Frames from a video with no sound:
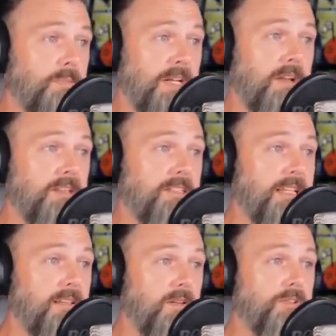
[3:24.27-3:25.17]
To be
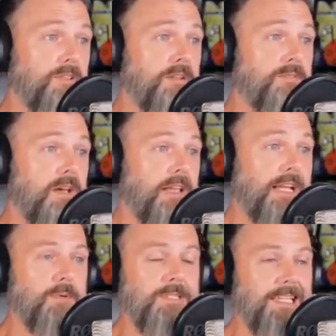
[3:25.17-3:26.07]
honest, it largely felt
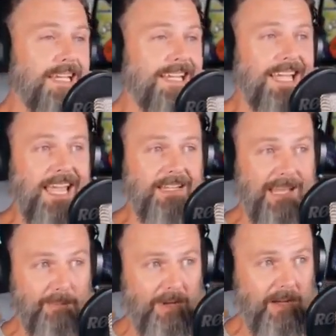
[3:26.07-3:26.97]
like I was getting
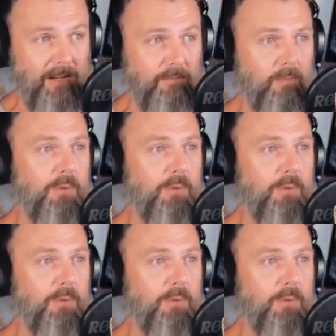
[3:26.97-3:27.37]
ganged up on.